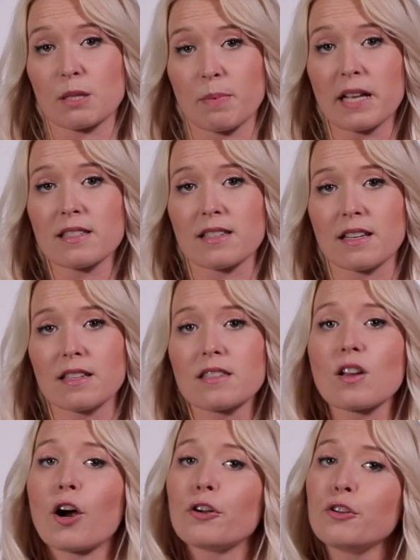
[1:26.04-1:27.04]

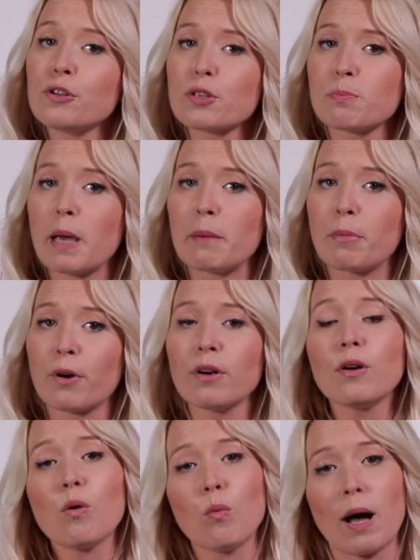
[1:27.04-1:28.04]
expenses are
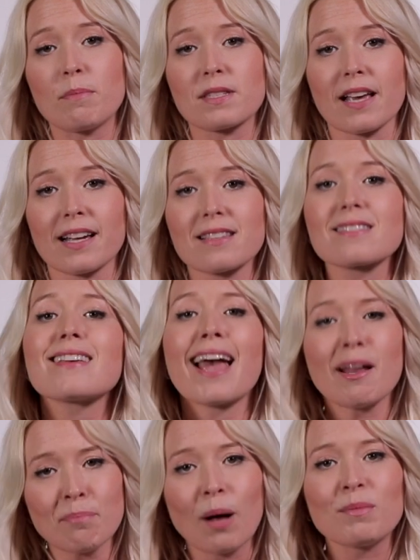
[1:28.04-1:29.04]
newspaper, websites,
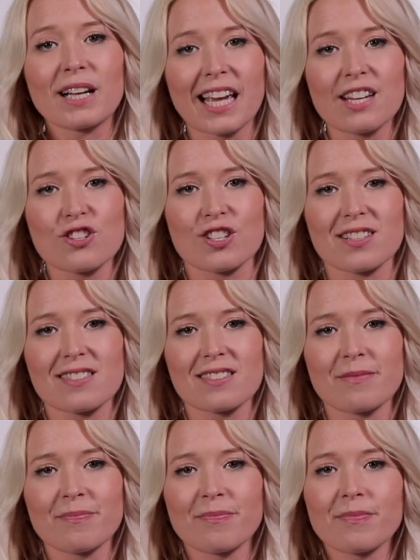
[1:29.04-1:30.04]
and
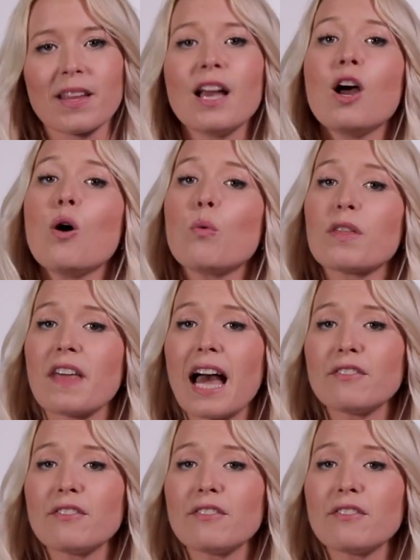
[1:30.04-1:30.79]
publications. With